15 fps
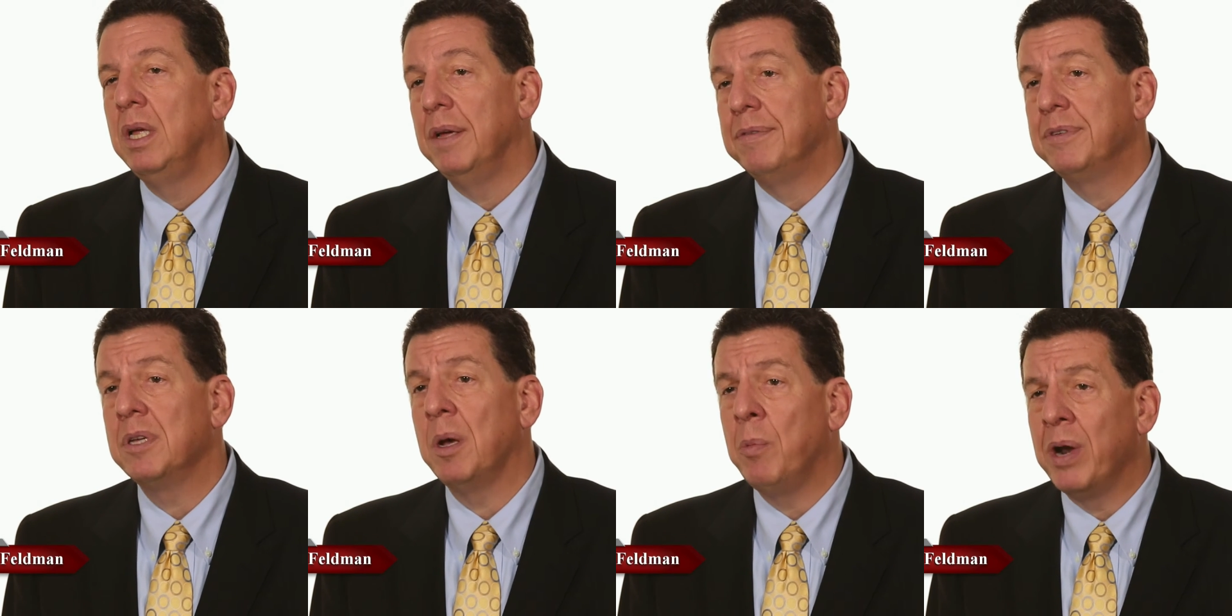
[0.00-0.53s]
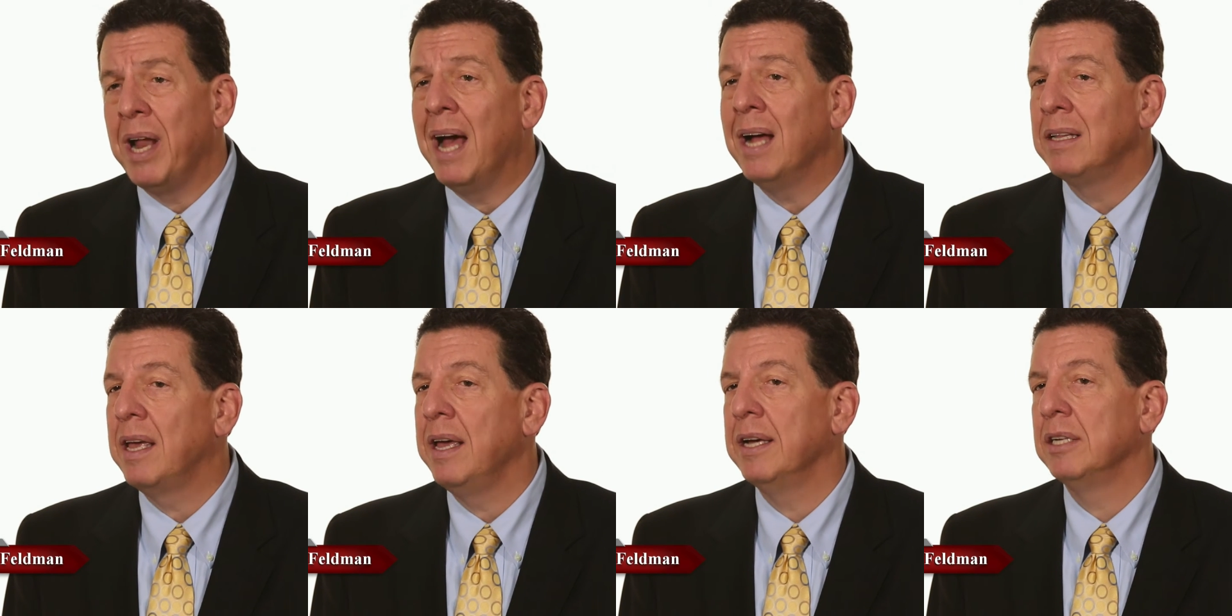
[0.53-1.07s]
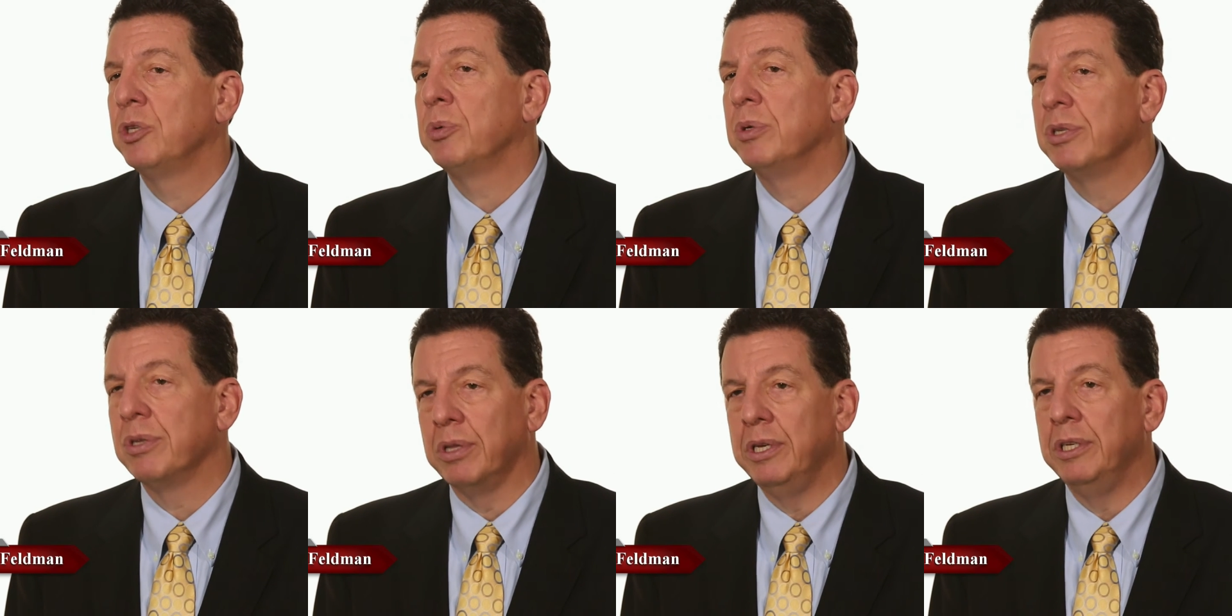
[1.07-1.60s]
If someone had
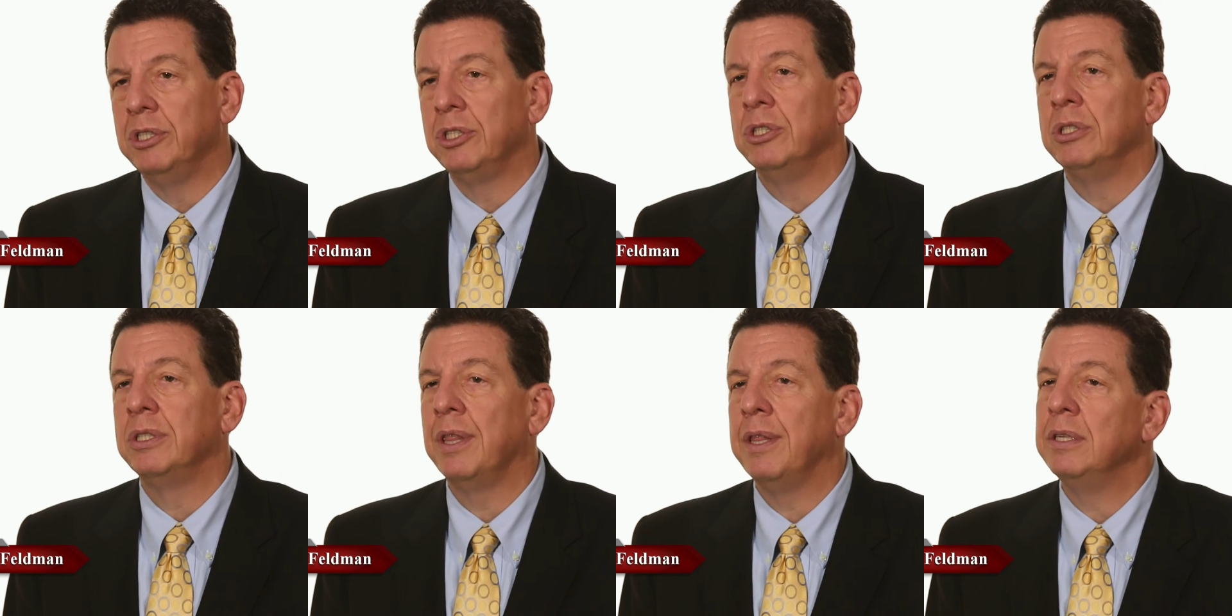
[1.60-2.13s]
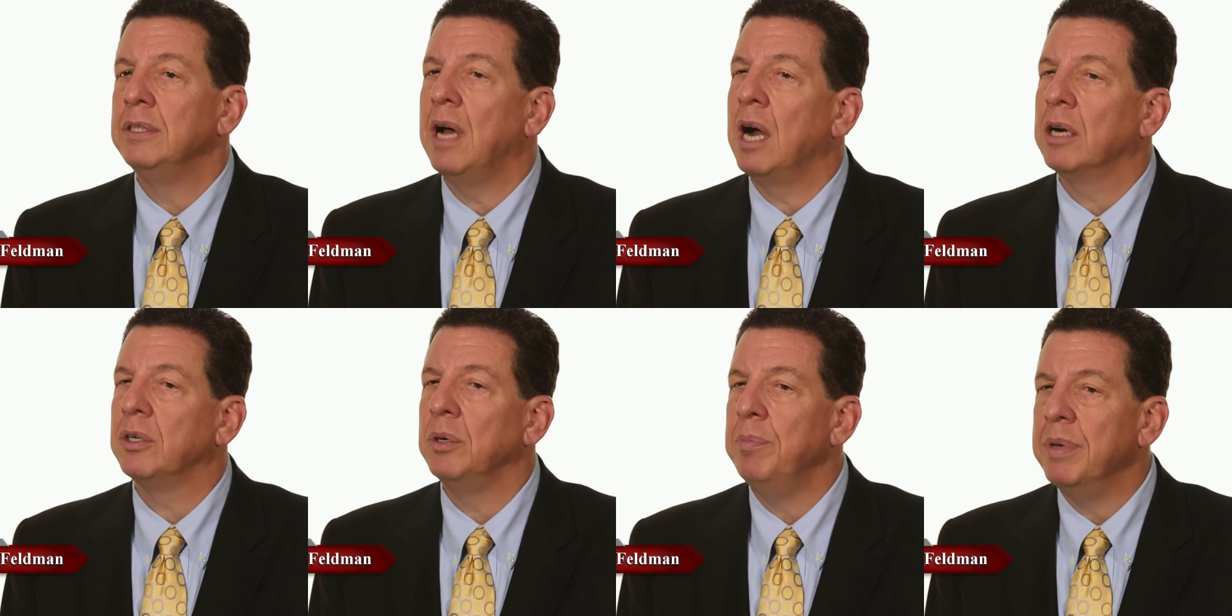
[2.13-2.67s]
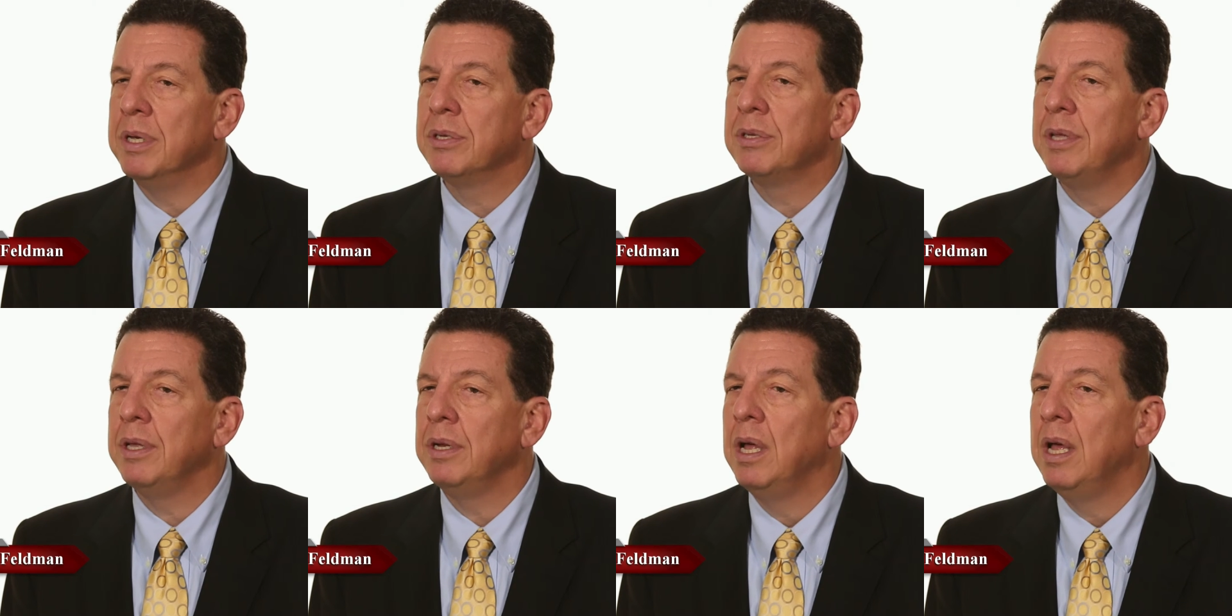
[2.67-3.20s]
cancerous lesions and the doctor
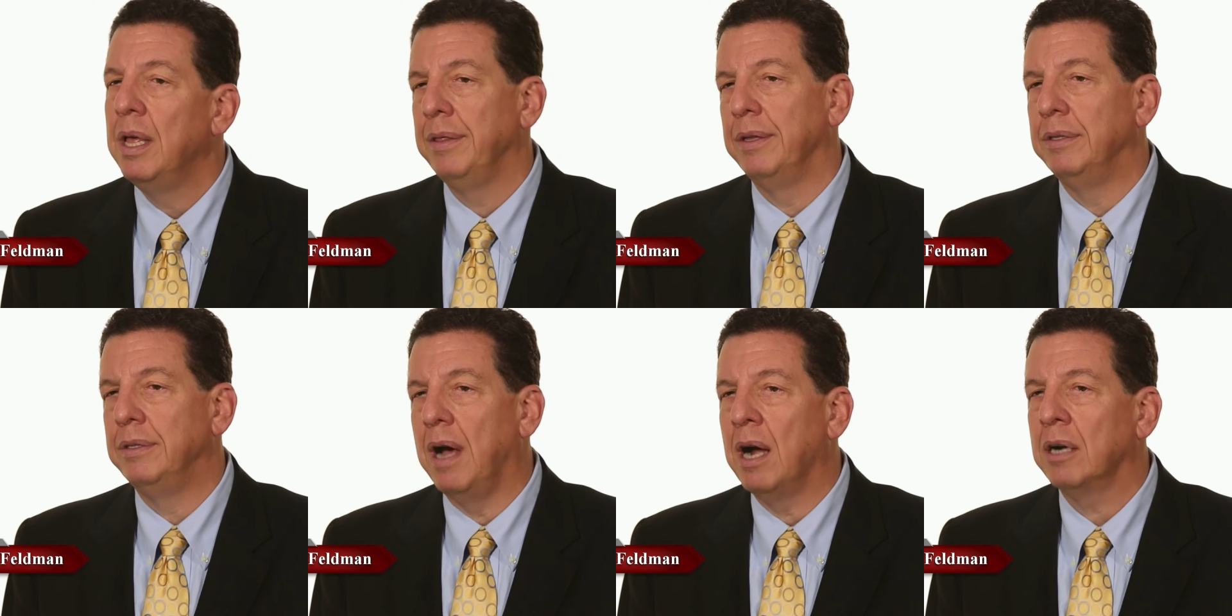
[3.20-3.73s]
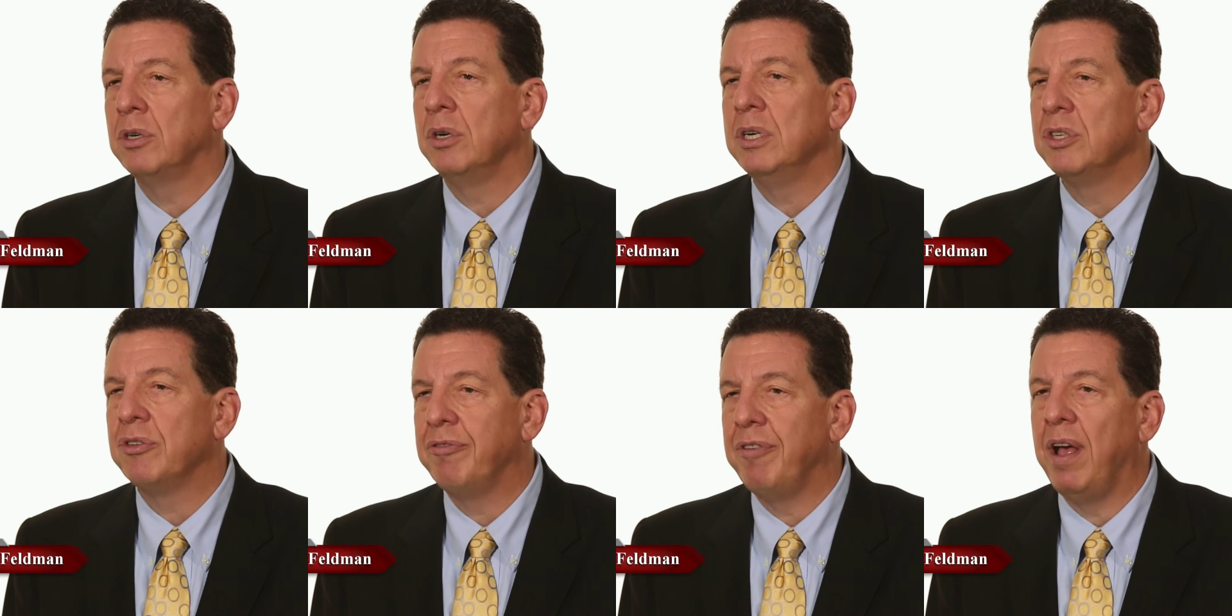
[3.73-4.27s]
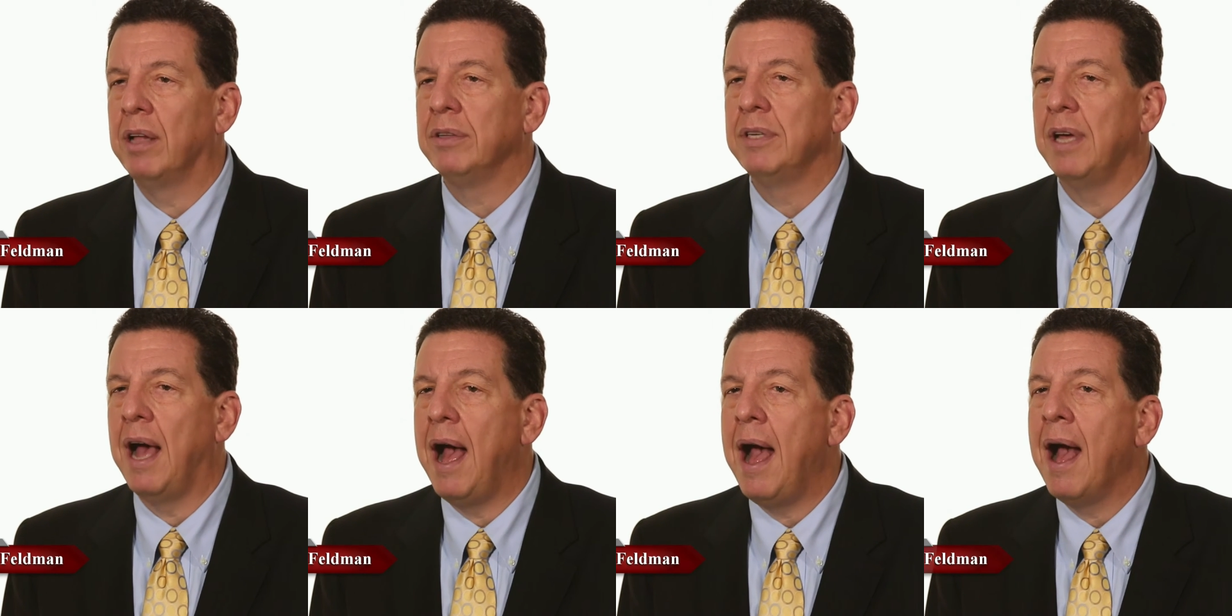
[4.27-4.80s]
missed it, the doctor has failed
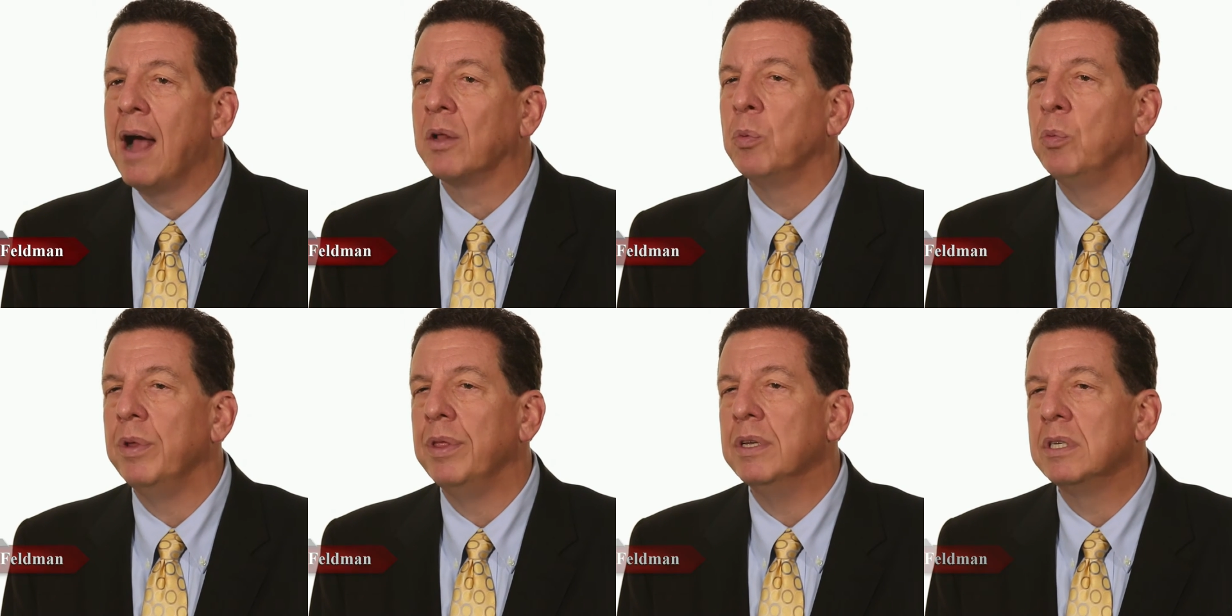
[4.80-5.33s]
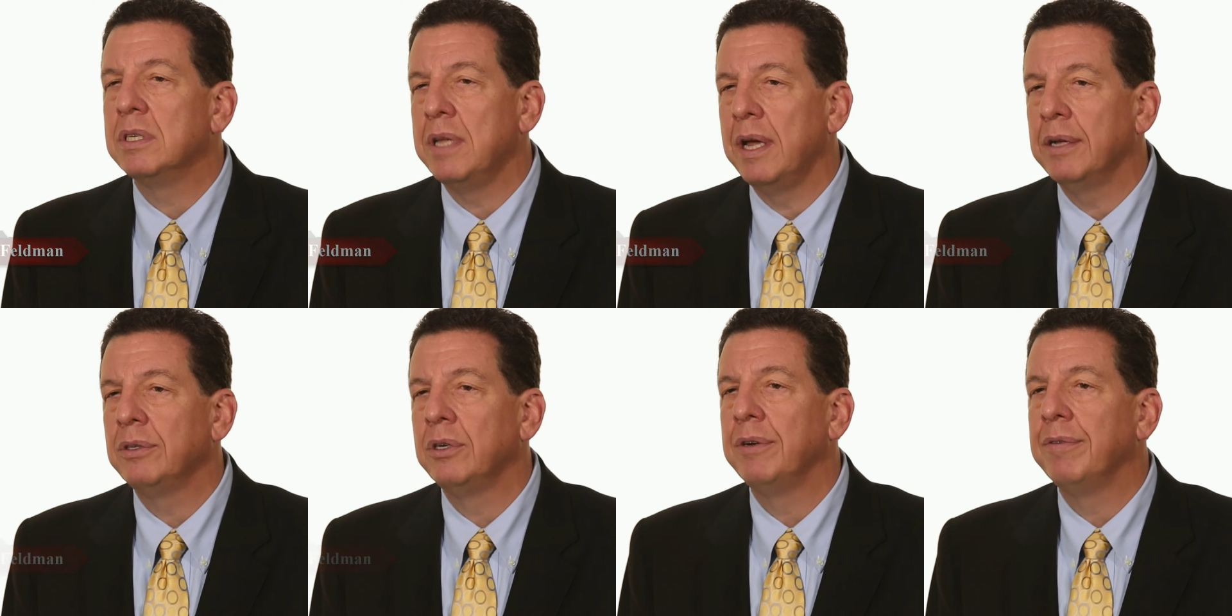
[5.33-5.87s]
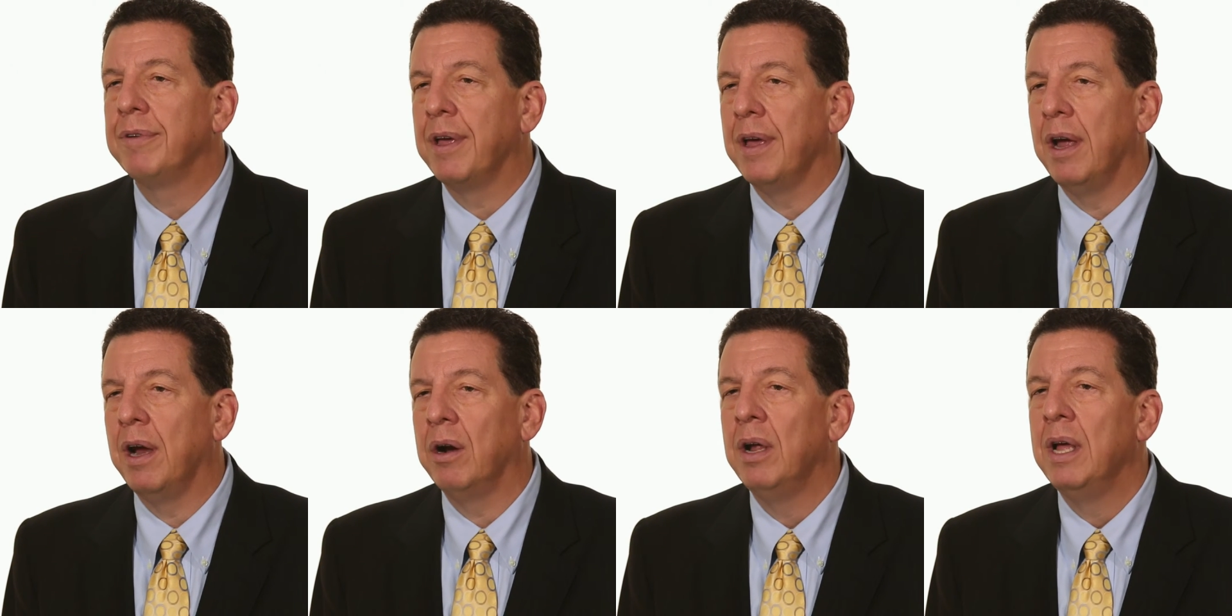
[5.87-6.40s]
to act with the standard of
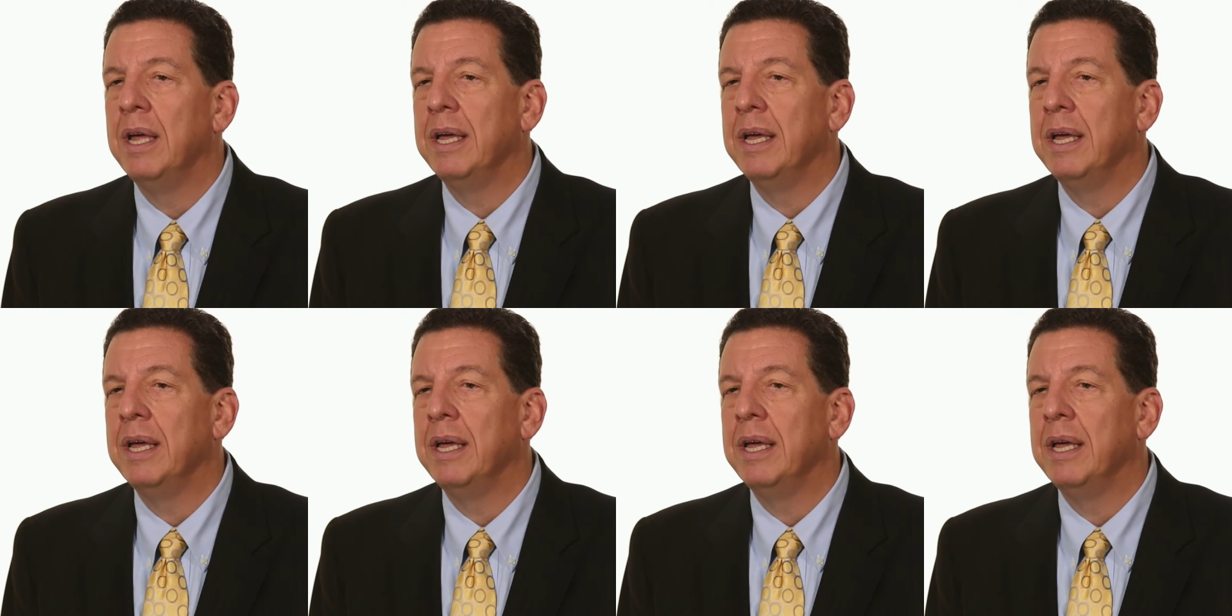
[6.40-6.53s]
care